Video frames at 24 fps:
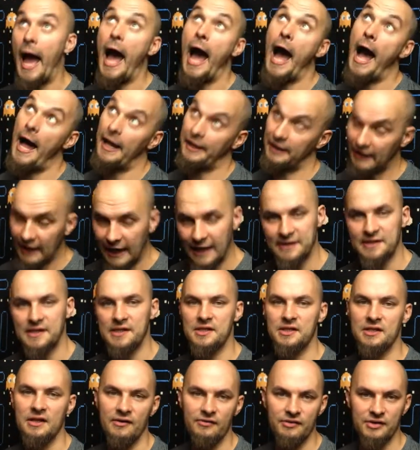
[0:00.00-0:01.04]
Unless
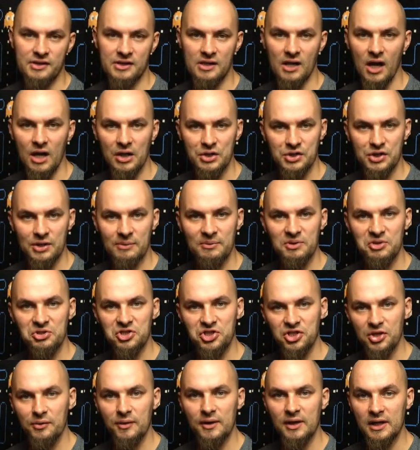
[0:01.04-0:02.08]
it's another starship that's
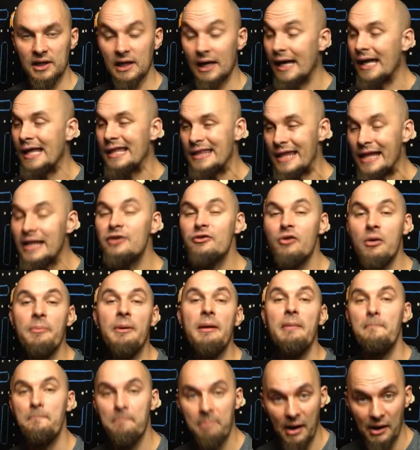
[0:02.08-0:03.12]
shooting at you. Then you're a
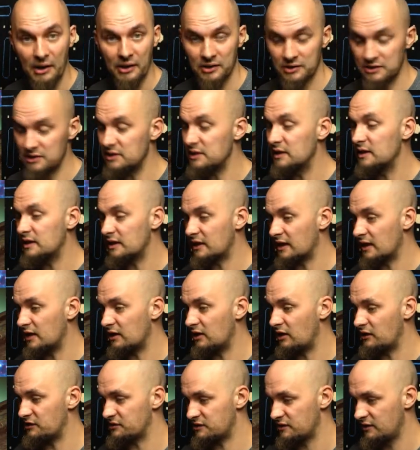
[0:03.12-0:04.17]
bit buggered, you need to get
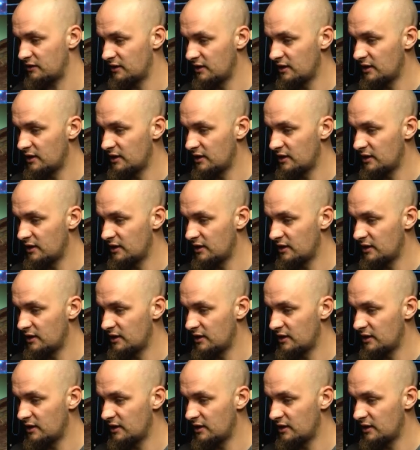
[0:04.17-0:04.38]
lost.